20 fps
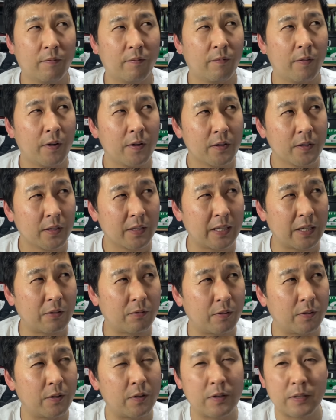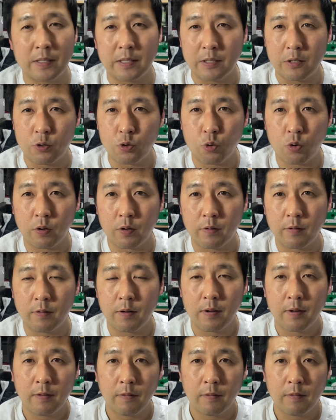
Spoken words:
first introduced in Jordan